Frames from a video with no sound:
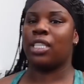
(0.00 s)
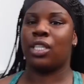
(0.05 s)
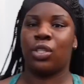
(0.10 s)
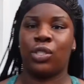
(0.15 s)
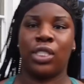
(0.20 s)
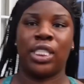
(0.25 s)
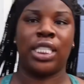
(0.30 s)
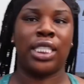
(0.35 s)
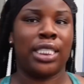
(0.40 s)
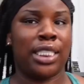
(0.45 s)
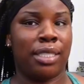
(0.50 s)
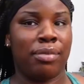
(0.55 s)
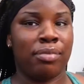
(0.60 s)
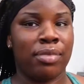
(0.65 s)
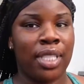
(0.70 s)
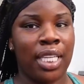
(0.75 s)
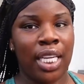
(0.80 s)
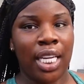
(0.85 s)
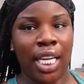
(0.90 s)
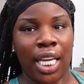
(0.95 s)
go to the gym.
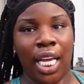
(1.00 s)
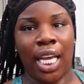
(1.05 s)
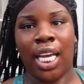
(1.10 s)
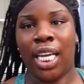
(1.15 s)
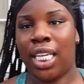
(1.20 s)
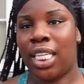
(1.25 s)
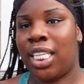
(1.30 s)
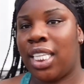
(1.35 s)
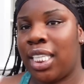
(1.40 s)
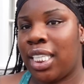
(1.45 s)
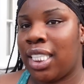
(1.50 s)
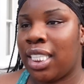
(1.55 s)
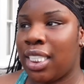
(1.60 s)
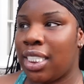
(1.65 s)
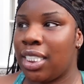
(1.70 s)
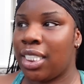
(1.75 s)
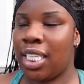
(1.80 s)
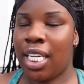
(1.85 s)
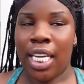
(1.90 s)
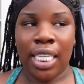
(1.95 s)
Ain't
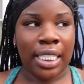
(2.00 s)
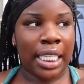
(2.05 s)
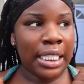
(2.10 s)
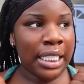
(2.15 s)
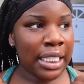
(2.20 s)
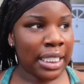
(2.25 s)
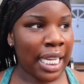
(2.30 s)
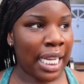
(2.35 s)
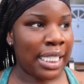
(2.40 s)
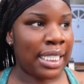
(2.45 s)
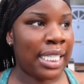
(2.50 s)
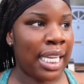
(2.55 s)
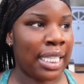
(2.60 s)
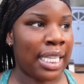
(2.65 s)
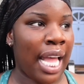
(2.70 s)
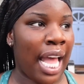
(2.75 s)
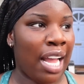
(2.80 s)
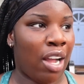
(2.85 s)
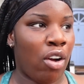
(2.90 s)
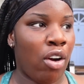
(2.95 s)
nothing. This is that set
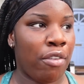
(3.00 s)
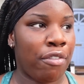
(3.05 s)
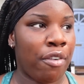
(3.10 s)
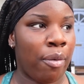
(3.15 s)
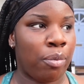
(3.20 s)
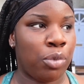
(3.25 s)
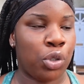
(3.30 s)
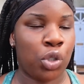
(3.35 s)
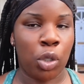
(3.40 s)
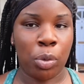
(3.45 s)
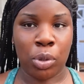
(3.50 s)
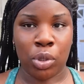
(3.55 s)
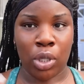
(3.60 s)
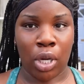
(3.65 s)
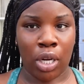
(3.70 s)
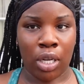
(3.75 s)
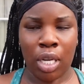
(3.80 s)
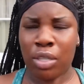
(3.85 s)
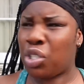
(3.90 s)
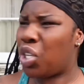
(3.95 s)
that I got from
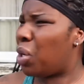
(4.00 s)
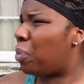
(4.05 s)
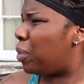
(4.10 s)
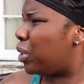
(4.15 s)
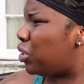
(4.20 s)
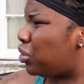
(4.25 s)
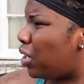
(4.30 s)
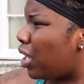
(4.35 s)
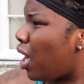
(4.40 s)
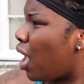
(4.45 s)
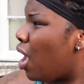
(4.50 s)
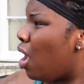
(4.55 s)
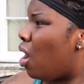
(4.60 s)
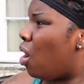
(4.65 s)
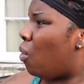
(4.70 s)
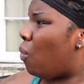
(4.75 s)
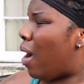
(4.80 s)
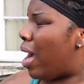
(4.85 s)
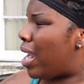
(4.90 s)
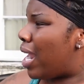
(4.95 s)
Superdrug. Superdrug?
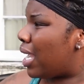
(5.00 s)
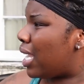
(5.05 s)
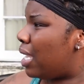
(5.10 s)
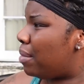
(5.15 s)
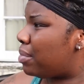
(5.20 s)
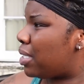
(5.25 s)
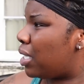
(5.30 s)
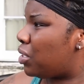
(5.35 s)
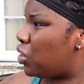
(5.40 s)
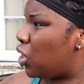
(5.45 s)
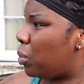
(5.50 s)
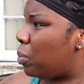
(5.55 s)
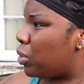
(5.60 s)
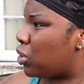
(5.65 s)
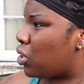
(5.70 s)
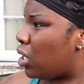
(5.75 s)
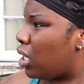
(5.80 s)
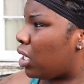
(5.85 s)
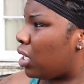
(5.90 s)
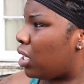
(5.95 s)
Why do I keep saying Superdrug?